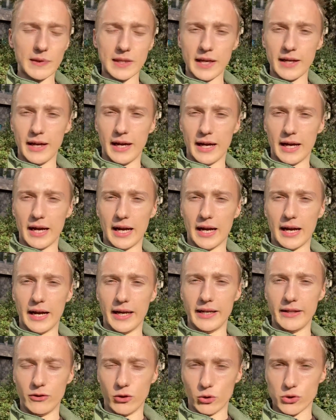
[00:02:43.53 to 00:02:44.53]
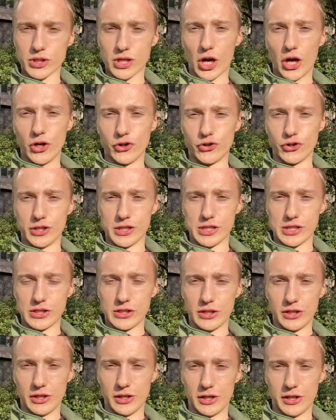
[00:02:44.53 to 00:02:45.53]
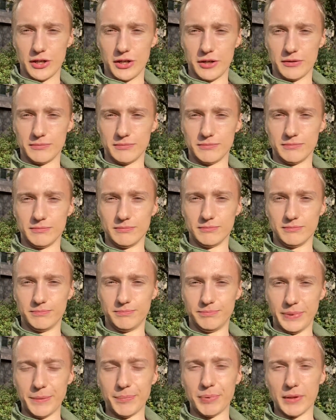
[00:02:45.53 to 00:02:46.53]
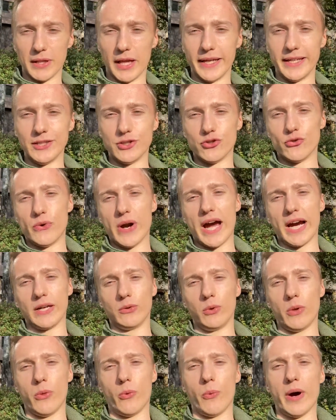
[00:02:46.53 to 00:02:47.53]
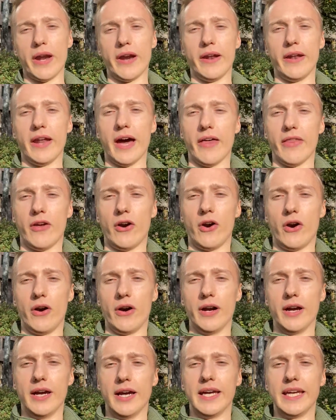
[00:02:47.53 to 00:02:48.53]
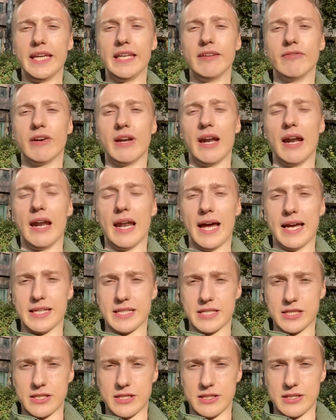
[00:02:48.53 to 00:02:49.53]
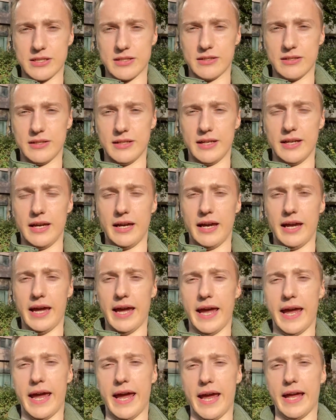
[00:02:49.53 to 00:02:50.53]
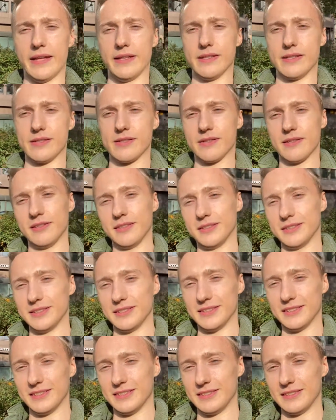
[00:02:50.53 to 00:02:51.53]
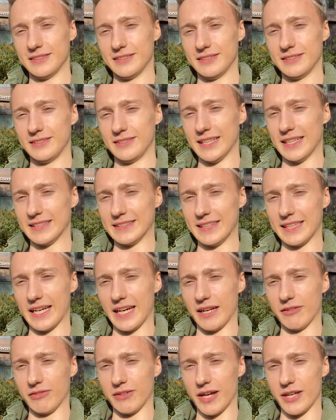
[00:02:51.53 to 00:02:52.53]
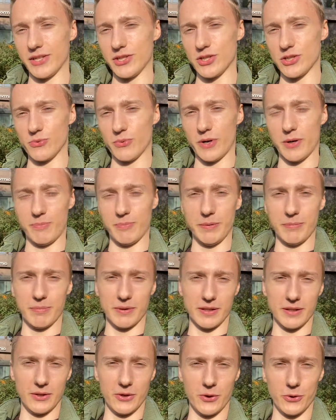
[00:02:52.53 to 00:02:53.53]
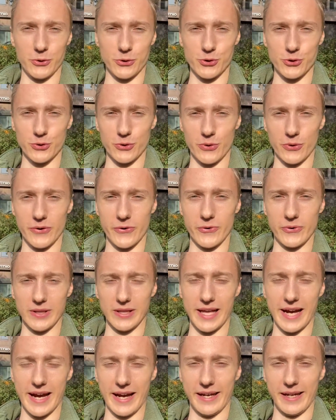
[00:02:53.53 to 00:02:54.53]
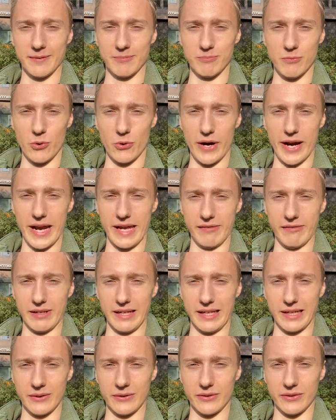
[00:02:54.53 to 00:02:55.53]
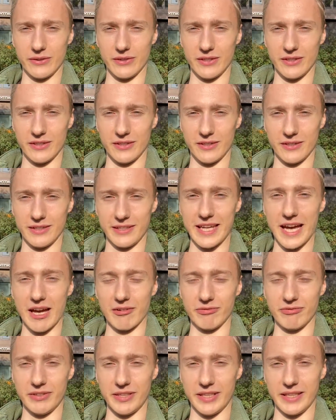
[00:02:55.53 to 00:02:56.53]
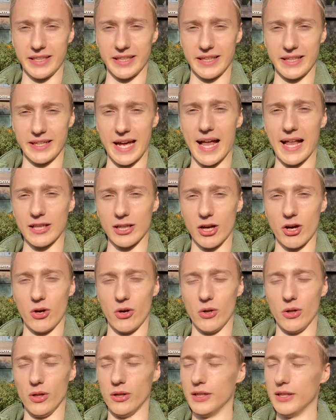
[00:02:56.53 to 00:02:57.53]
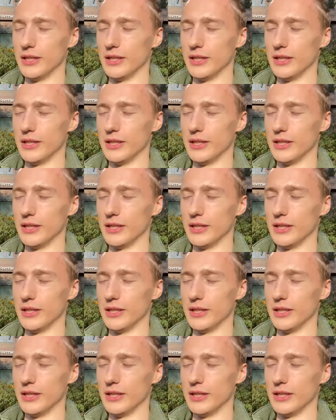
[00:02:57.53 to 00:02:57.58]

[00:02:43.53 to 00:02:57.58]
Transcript: In those countries, people interact with one another even less, and that's the kind of countries where people also rely more heavily on caffeine and alcohol,